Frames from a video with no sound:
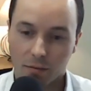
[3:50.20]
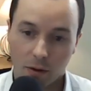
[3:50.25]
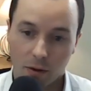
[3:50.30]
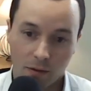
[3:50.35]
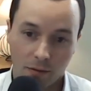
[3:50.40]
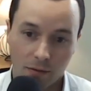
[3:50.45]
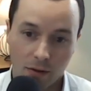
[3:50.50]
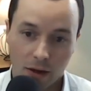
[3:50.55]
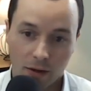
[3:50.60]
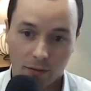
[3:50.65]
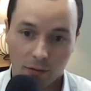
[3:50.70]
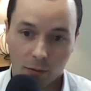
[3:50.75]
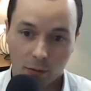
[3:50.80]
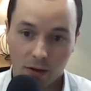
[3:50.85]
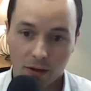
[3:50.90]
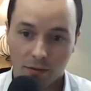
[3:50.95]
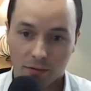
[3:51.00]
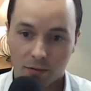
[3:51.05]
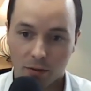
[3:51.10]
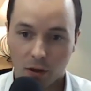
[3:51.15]
as we
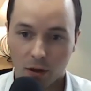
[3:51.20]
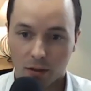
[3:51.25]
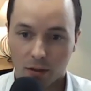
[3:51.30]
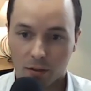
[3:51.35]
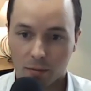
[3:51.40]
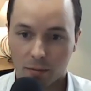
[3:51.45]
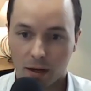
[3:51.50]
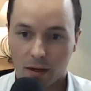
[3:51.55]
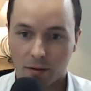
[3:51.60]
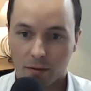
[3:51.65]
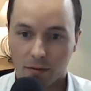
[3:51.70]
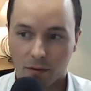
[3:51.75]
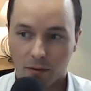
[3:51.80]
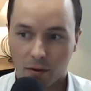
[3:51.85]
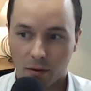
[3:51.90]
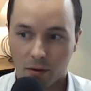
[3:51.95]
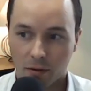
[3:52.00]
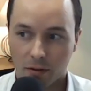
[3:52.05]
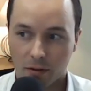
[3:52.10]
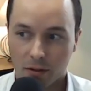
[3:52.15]
have talked about
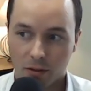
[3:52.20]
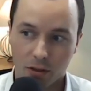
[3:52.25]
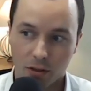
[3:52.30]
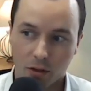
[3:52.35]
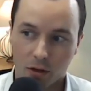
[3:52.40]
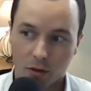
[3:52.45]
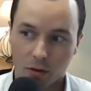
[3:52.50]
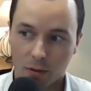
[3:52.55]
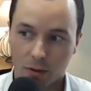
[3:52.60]
on this show